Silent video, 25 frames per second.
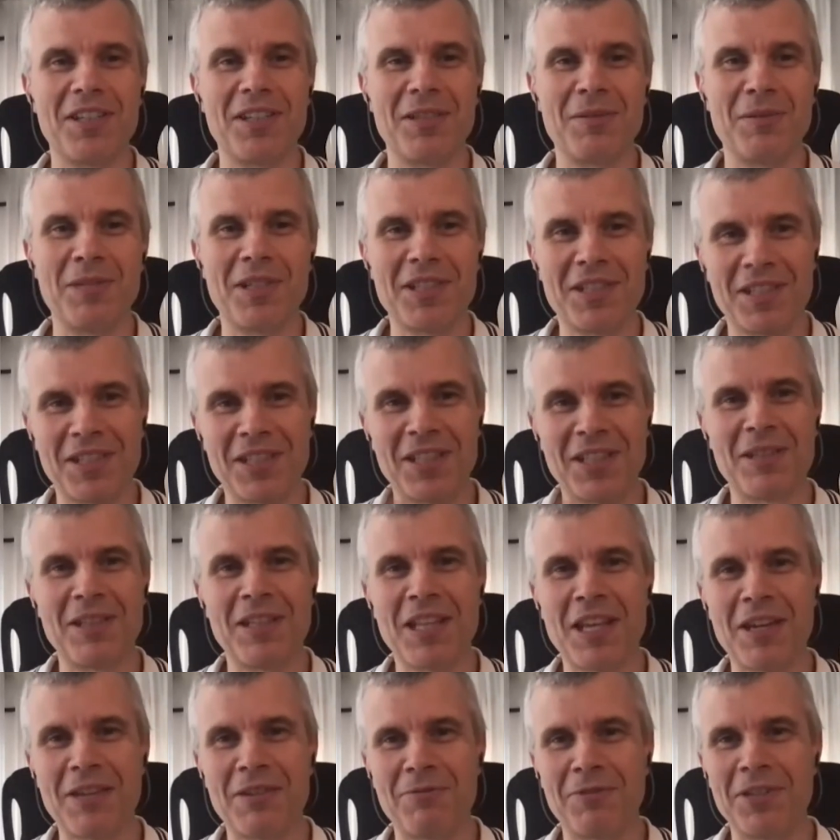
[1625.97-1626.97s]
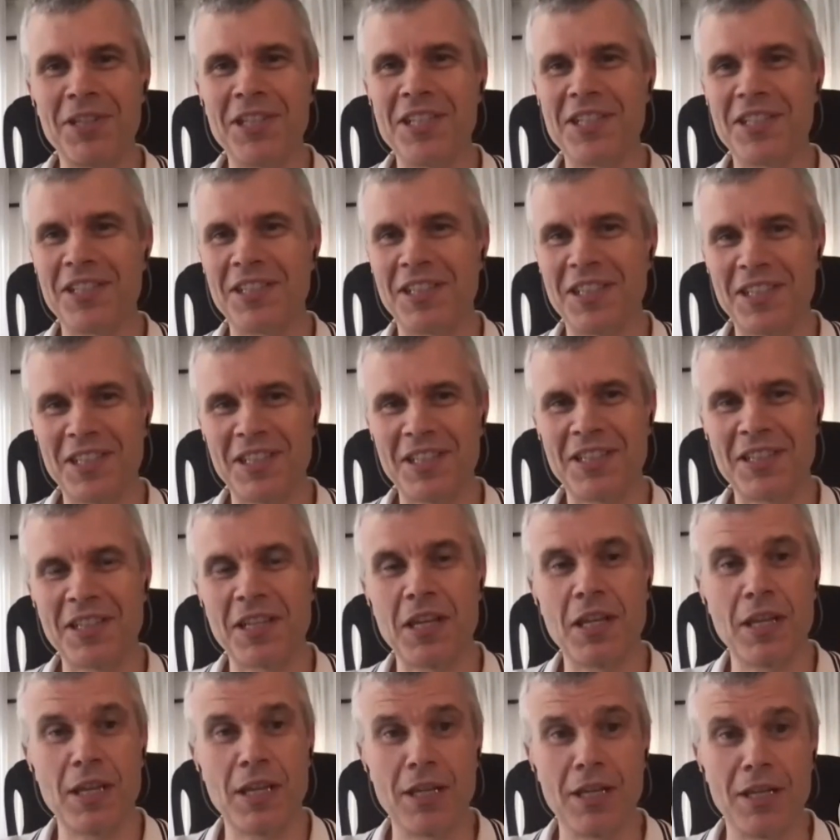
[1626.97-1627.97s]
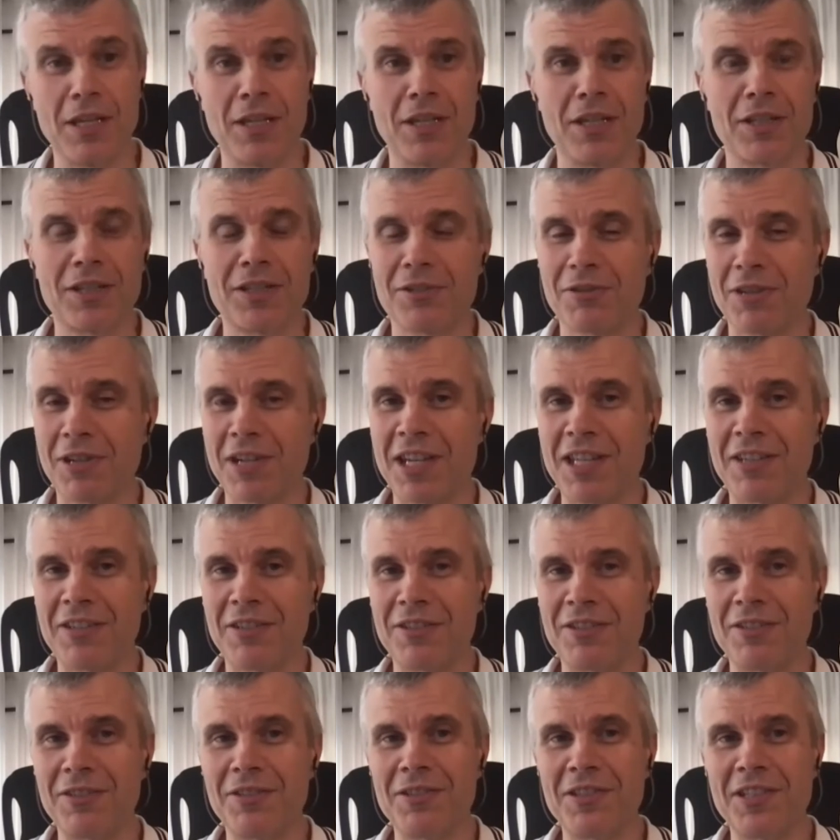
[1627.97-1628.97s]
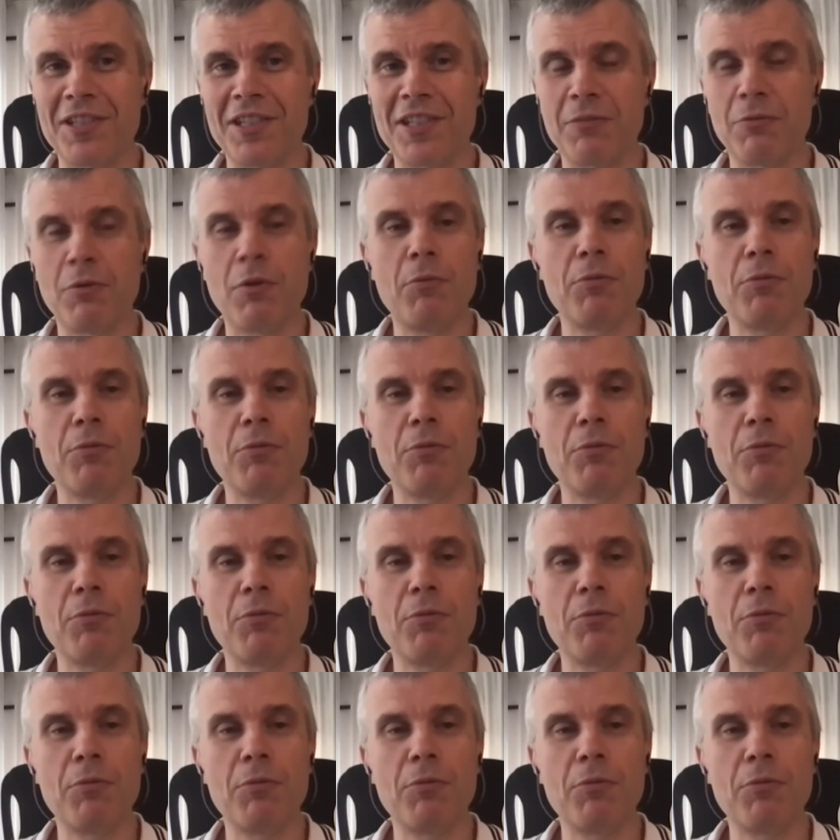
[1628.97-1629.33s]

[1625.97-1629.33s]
You mentioned that in that region, there's Australia and New Zealand.